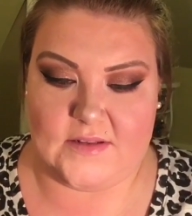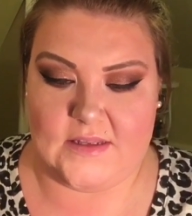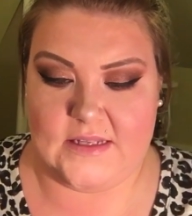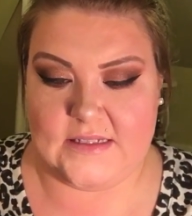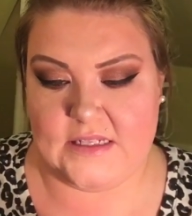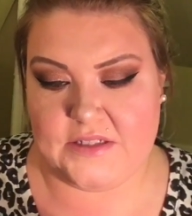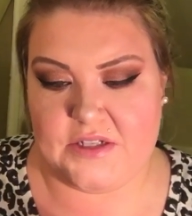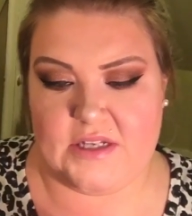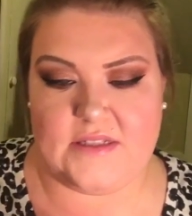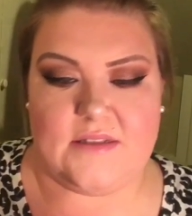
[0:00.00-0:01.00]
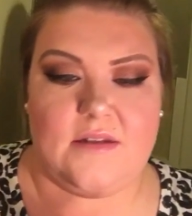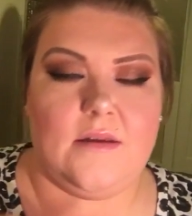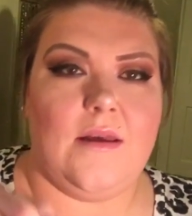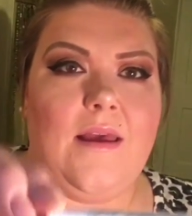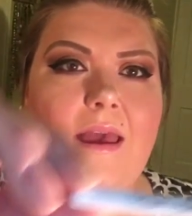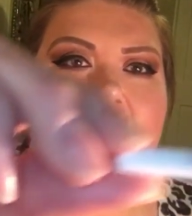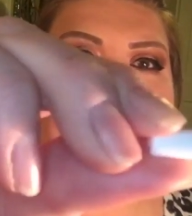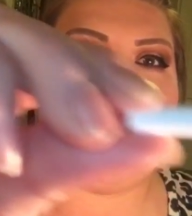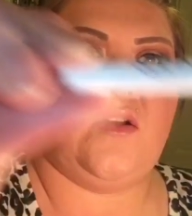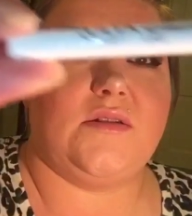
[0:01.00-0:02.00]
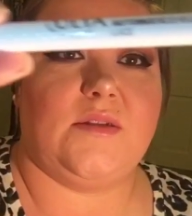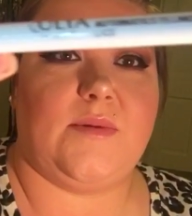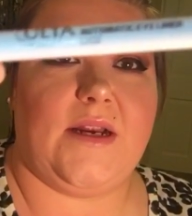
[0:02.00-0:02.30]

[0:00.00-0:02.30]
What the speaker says: And this is just an Ulta